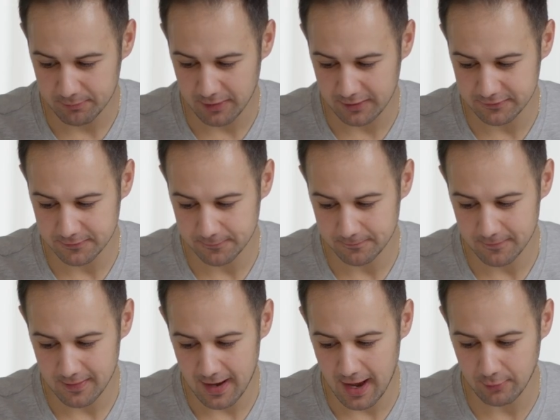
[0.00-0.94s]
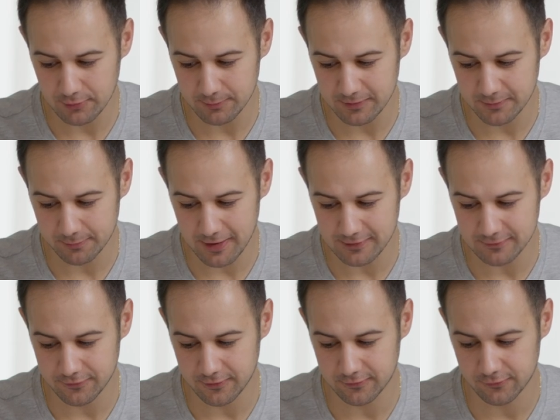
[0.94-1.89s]
plus. I wouldn't be surprised
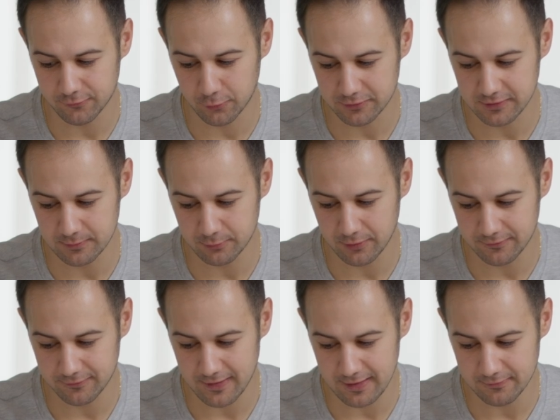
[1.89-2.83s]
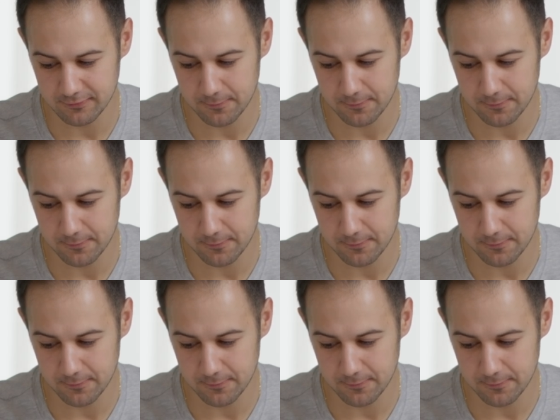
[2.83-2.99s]
if this is 14.5.